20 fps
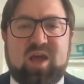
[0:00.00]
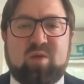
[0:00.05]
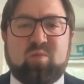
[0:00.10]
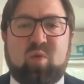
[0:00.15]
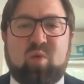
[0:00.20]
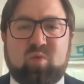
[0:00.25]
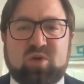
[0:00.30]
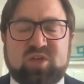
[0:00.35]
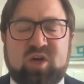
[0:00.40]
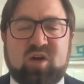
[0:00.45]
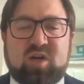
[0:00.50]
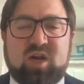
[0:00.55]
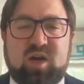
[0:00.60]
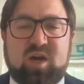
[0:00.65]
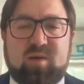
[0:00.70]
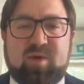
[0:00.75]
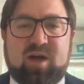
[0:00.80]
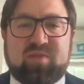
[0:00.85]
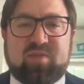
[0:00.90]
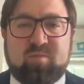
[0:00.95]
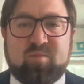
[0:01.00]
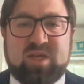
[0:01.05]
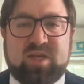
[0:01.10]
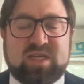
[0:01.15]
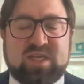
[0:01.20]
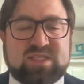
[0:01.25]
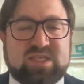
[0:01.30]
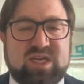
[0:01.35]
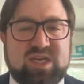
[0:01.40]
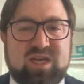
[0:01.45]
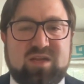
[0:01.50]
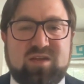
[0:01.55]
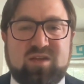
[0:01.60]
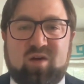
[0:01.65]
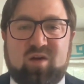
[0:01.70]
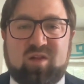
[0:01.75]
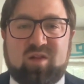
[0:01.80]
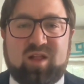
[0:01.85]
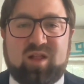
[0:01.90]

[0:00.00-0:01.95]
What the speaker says: And when we're talking about the BSA, you know,